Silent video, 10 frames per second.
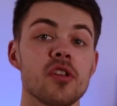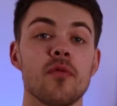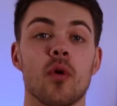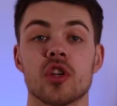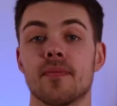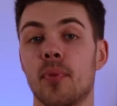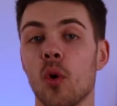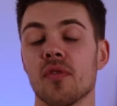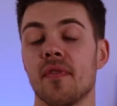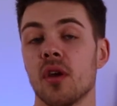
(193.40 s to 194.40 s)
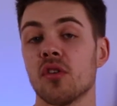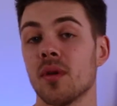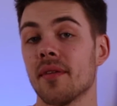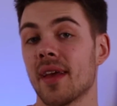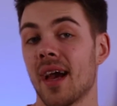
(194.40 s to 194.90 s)
who have watched both videos will
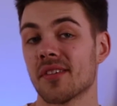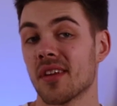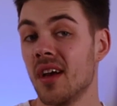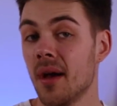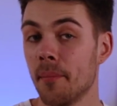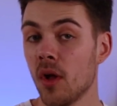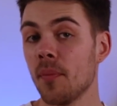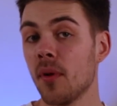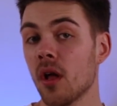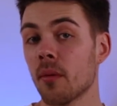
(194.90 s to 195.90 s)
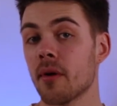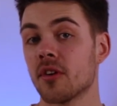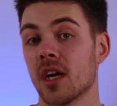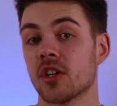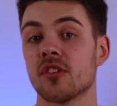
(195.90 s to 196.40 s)
have guessed, multiple long wick
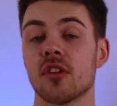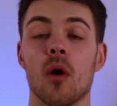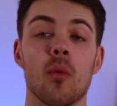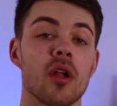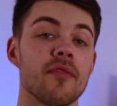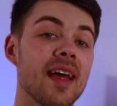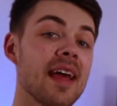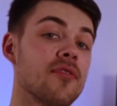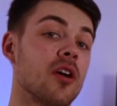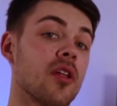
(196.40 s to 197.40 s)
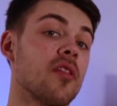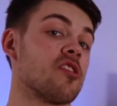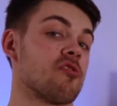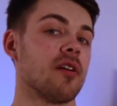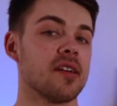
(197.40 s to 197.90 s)
rejections are one of, if not the
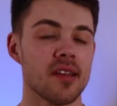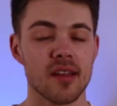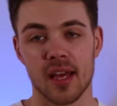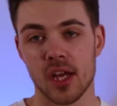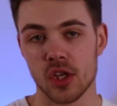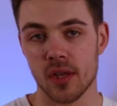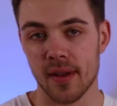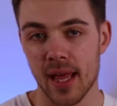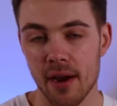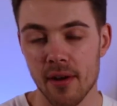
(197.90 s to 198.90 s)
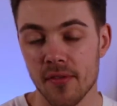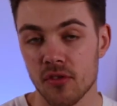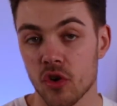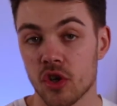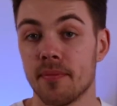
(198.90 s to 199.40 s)
strongest indication of an area of
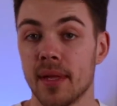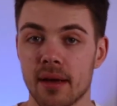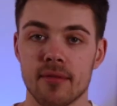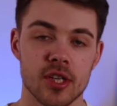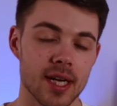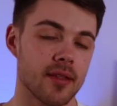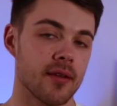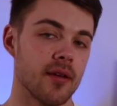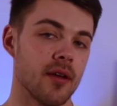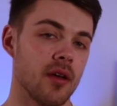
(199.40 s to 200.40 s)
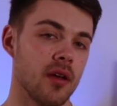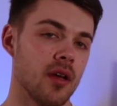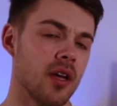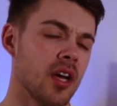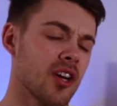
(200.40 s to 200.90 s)
structure being rejected.
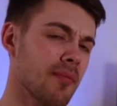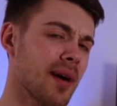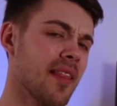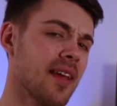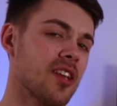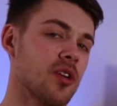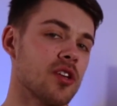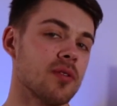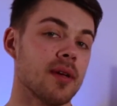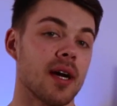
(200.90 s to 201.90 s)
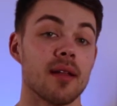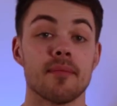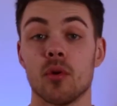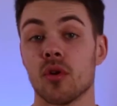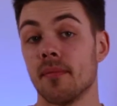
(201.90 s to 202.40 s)
Combining the intuition behind
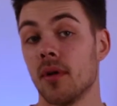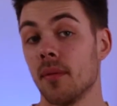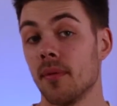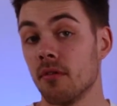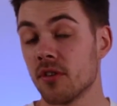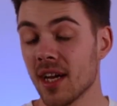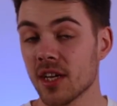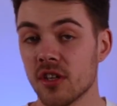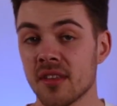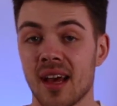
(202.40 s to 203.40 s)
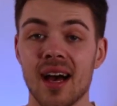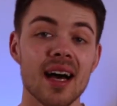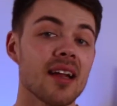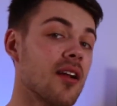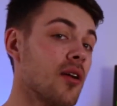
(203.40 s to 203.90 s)
both multiple rejections
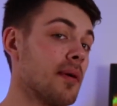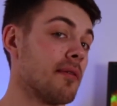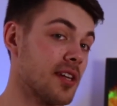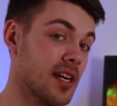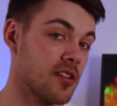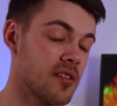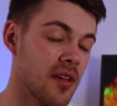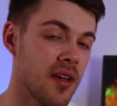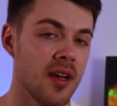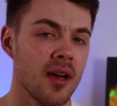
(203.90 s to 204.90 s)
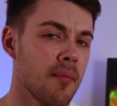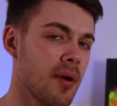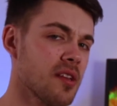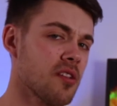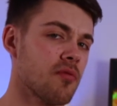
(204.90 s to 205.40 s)
and long wick rejections,
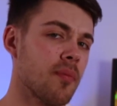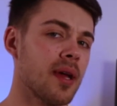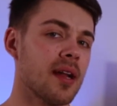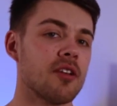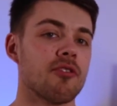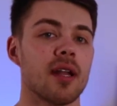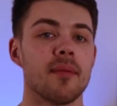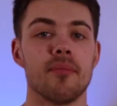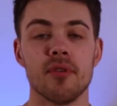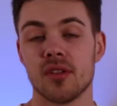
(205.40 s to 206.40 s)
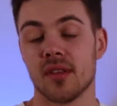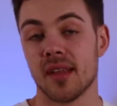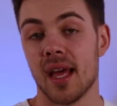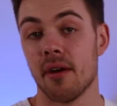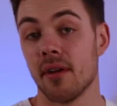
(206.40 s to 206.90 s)
prices have repeatedly tried to breach this
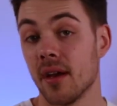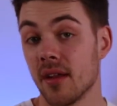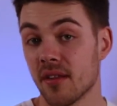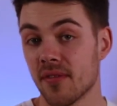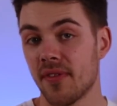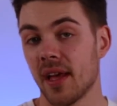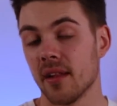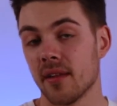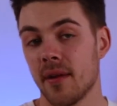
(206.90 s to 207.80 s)
area and has failed.